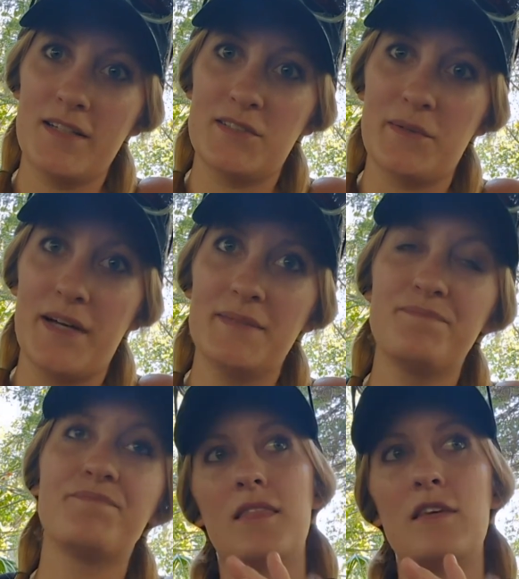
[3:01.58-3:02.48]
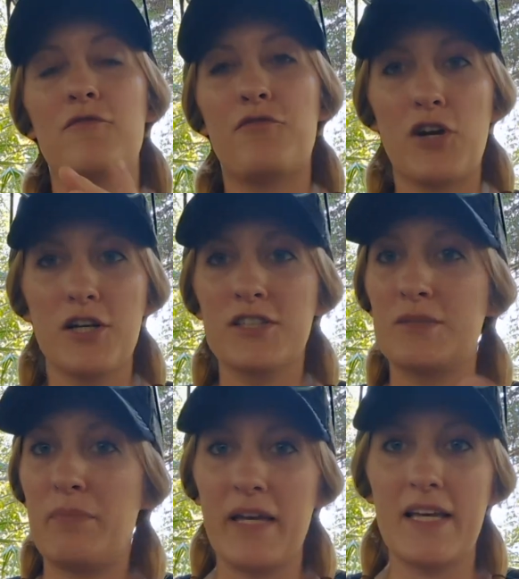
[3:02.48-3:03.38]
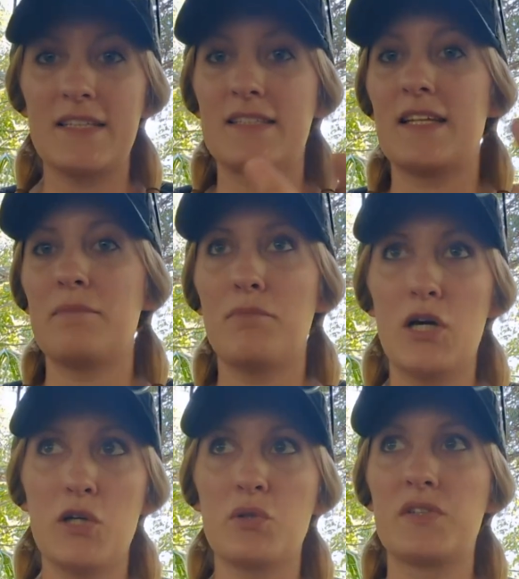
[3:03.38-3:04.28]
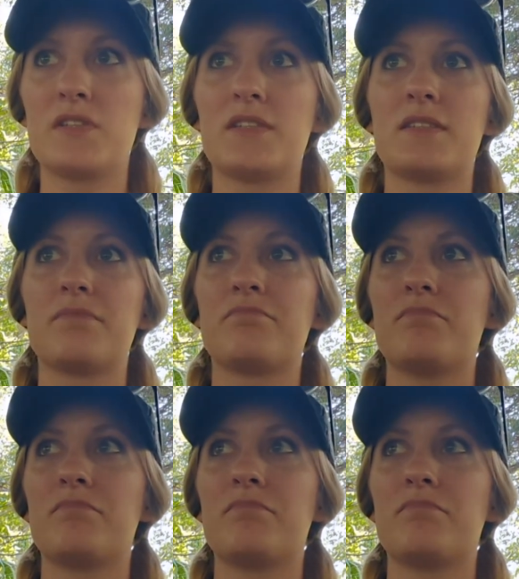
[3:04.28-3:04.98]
into it. The first, biggest, and most